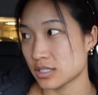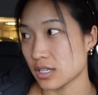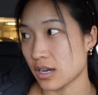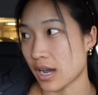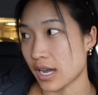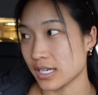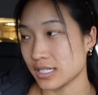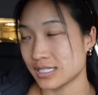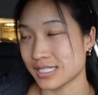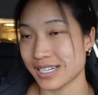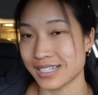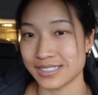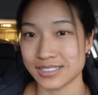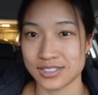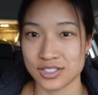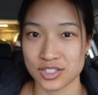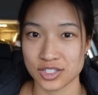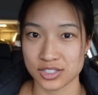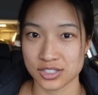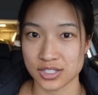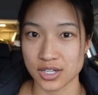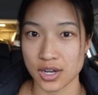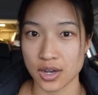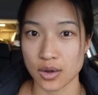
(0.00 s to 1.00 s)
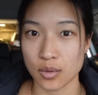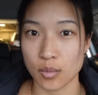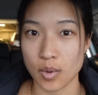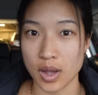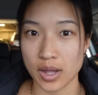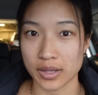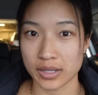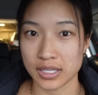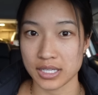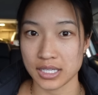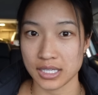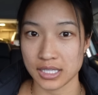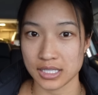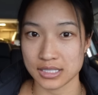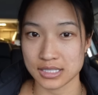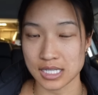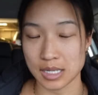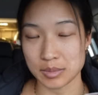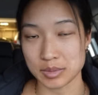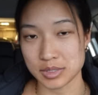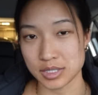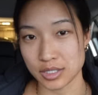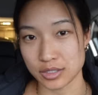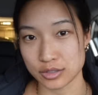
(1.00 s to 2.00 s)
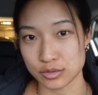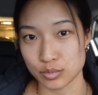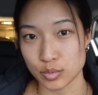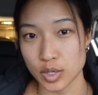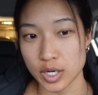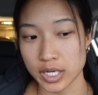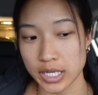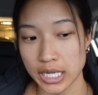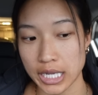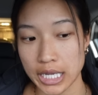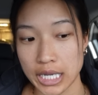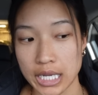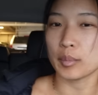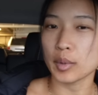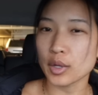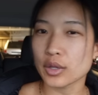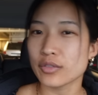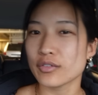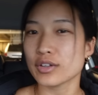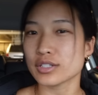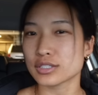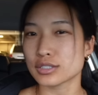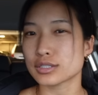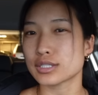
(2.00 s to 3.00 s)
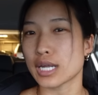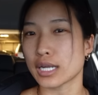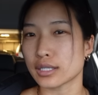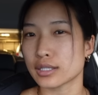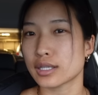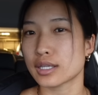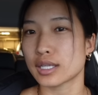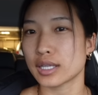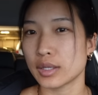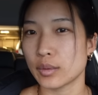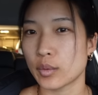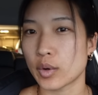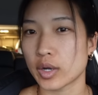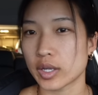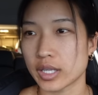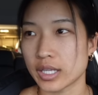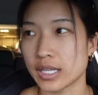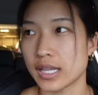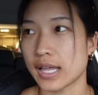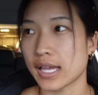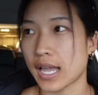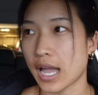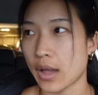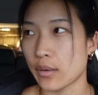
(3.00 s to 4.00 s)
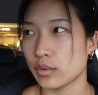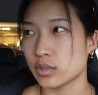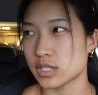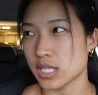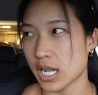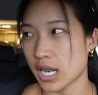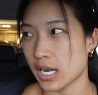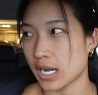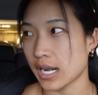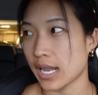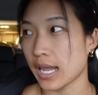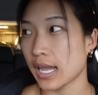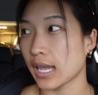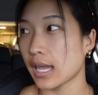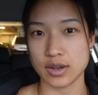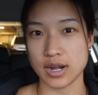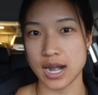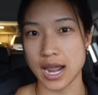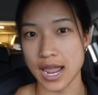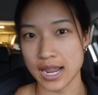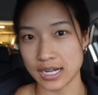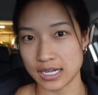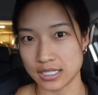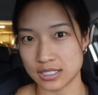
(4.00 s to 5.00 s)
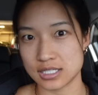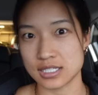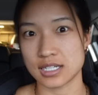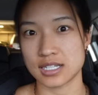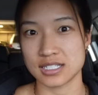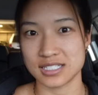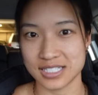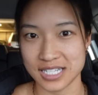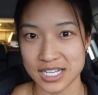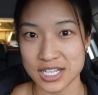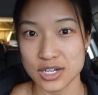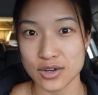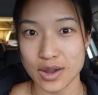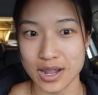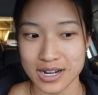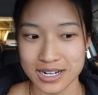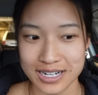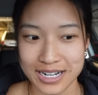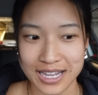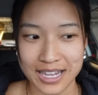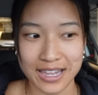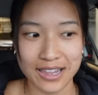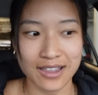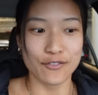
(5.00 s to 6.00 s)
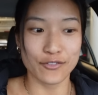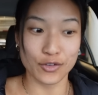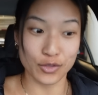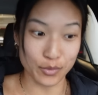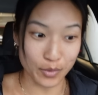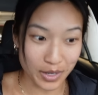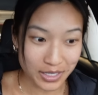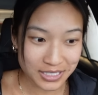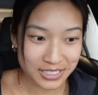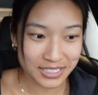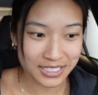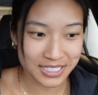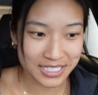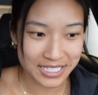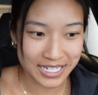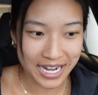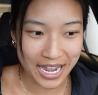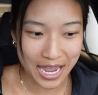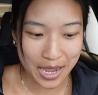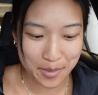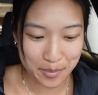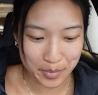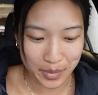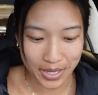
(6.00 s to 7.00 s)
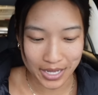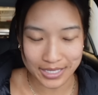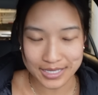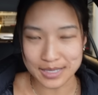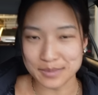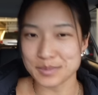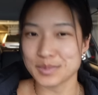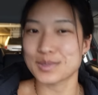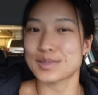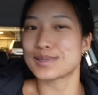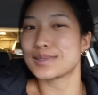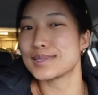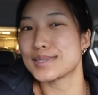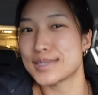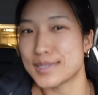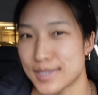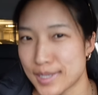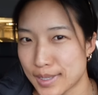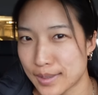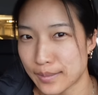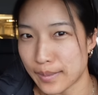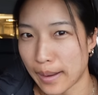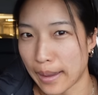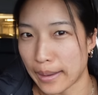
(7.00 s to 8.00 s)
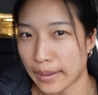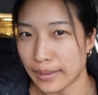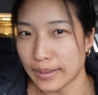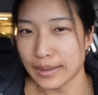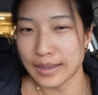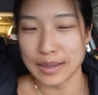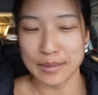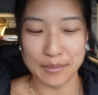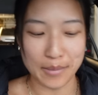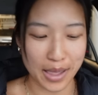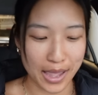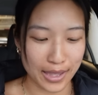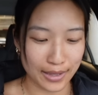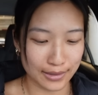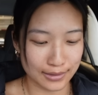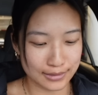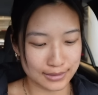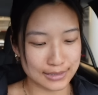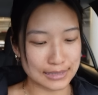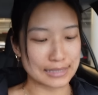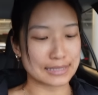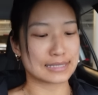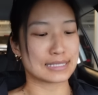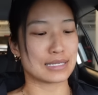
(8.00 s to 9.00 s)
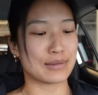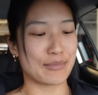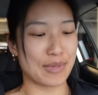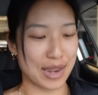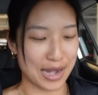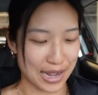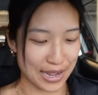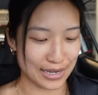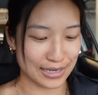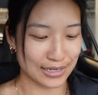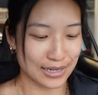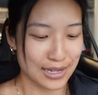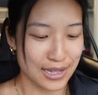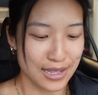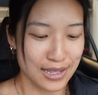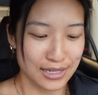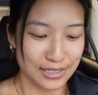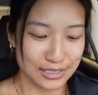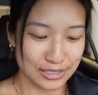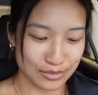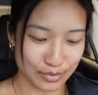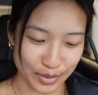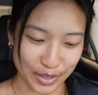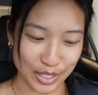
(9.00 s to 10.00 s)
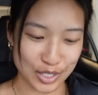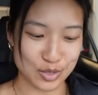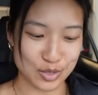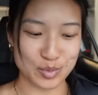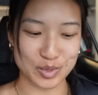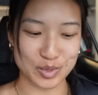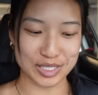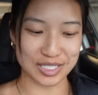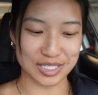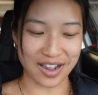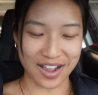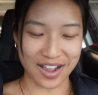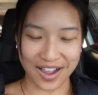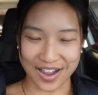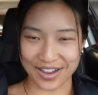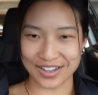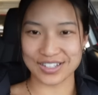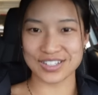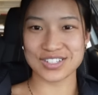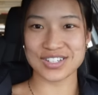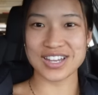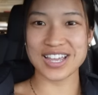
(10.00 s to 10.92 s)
So I decided to just go while he is upstairs working. Both of us are technically working, like I was editing and I need to continue editing doing for the rest of today, but I'm just gonna sneak away, get my 60 minute Swedish massage.